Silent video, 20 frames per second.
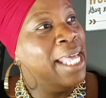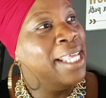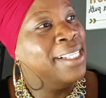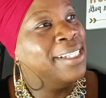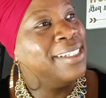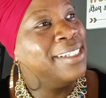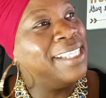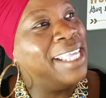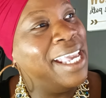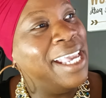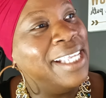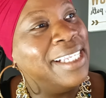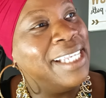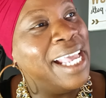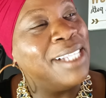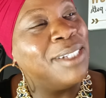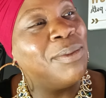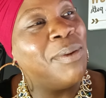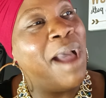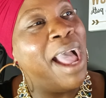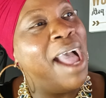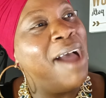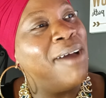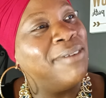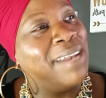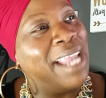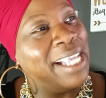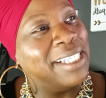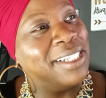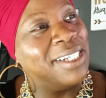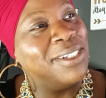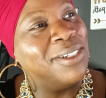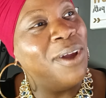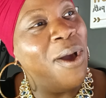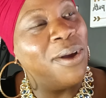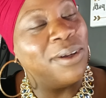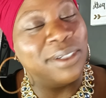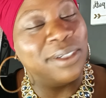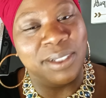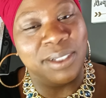See, that's why I don't like to
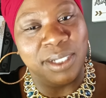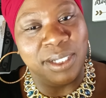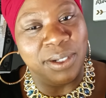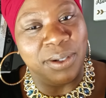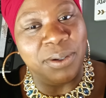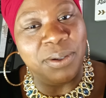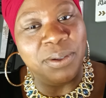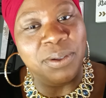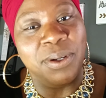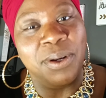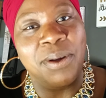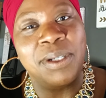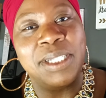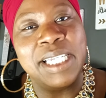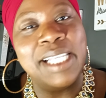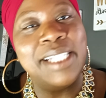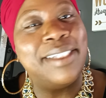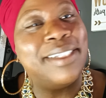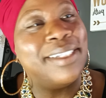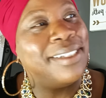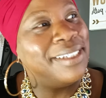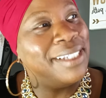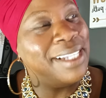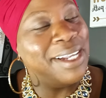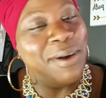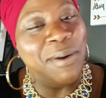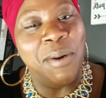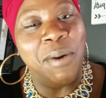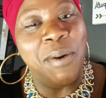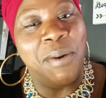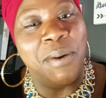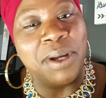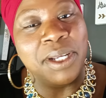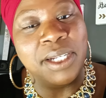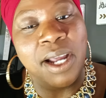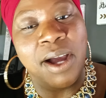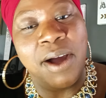talk. Oh, Lord. This is still on.